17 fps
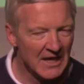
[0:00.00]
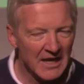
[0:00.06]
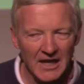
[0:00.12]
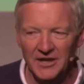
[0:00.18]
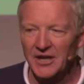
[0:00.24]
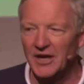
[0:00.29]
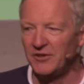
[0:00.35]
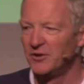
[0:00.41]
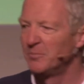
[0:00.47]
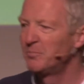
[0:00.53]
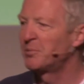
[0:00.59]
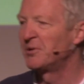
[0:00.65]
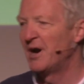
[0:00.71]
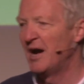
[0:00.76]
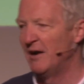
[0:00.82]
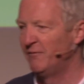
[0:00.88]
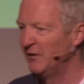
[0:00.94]
Another
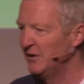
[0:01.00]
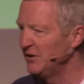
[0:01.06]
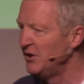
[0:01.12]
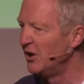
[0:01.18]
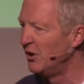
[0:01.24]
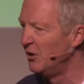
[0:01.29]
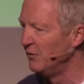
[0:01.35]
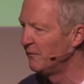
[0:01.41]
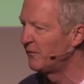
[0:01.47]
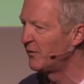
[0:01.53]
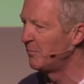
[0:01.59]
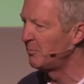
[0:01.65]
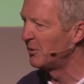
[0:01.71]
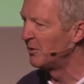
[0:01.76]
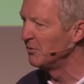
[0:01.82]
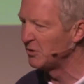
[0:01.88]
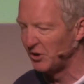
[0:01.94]
prophet known for
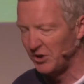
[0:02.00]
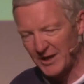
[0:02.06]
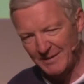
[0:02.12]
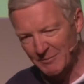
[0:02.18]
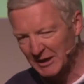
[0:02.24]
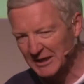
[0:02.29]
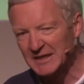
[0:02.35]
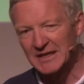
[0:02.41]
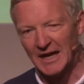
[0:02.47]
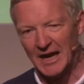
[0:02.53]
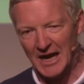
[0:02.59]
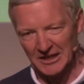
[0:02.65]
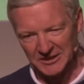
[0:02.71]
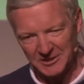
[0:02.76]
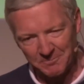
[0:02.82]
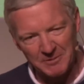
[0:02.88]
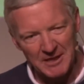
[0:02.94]
proclaiming to
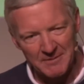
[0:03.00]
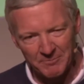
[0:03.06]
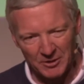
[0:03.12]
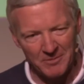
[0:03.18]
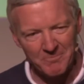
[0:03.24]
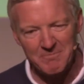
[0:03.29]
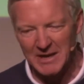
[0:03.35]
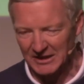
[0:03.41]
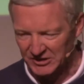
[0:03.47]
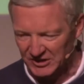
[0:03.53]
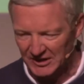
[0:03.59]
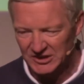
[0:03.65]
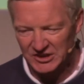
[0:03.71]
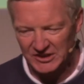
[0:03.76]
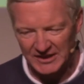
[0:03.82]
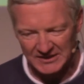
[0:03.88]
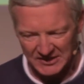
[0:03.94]
God's people a
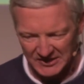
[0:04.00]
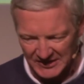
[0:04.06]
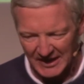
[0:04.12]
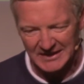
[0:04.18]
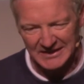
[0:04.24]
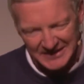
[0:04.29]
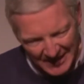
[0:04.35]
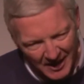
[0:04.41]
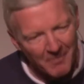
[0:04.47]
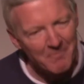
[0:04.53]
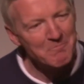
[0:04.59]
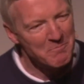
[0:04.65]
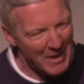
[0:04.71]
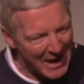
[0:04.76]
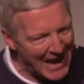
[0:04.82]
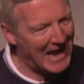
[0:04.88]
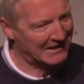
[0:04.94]
message that said, Come
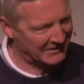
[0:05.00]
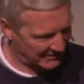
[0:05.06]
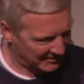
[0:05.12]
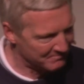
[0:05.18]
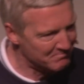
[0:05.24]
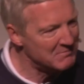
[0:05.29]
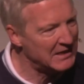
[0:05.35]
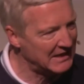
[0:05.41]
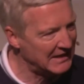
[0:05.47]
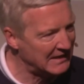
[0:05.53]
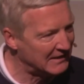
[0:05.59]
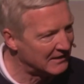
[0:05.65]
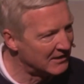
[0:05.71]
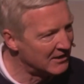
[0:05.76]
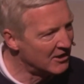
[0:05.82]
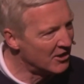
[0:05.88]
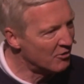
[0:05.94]
back to
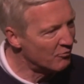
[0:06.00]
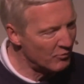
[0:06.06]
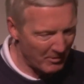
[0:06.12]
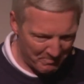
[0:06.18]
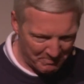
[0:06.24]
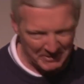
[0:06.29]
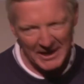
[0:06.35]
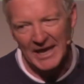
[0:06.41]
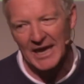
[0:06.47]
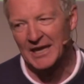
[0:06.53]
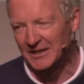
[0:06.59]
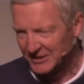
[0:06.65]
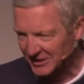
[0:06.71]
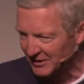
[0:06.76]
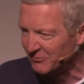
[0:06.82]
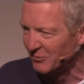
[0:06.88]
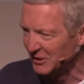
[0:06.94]
me,
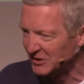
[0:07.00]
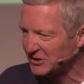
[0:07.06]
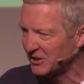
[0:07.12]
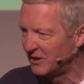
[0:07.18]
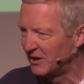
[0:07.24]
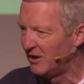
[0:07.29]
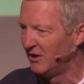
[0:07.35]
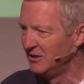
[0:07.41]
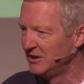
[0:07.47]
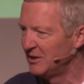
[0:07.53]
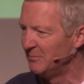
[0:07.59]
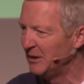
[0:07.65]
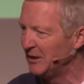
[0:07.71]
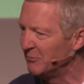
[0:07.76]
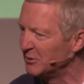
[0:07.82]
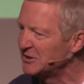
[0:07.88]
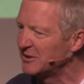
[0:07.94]
repent and return to
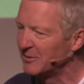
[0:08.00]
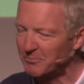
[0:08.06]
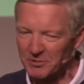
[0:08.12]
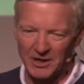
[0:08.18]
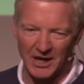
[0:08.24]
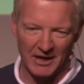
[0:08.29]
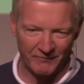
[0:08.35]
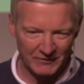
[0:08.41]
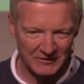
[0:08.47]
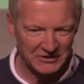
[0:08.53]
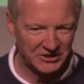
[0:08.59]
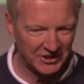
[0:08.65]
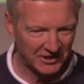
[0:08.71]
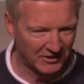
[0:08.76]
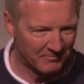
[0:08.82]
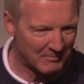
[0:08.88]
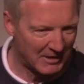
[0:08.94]
me, was the prophet
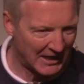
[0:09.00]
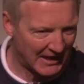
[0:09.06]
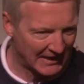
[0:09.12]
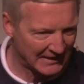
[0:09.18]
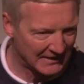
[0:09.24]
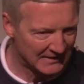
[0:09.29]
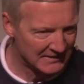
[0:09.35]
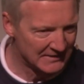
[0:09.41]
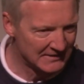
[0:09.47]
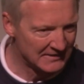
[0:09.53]
Jeremiah.